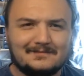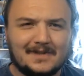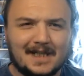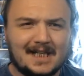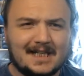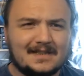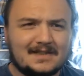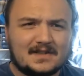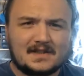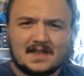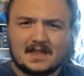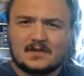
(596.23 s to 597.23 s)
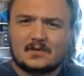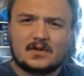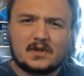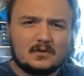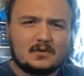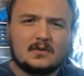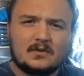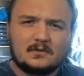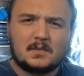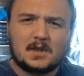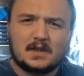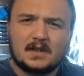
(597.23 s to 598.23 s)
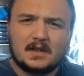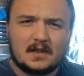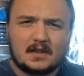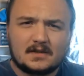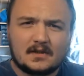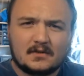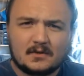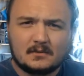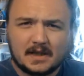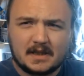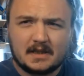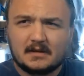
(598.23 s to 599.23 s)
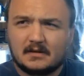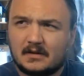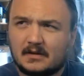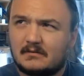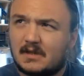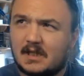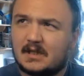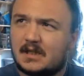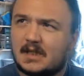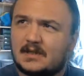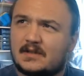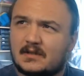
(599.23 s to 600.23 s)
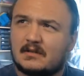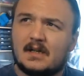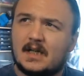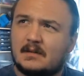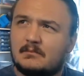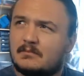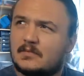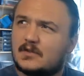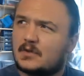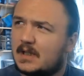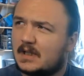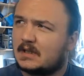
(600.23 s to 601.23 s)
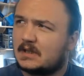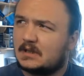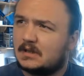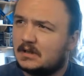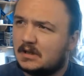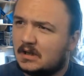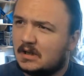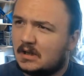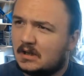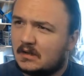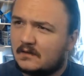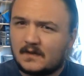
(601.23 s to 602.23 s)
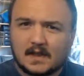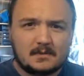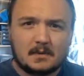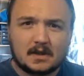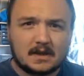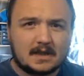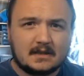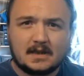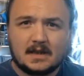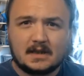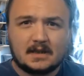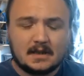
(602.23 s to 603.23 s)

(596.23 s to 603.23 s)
and there's also all of my social media, Instagram, Twitter, Facebook are down there.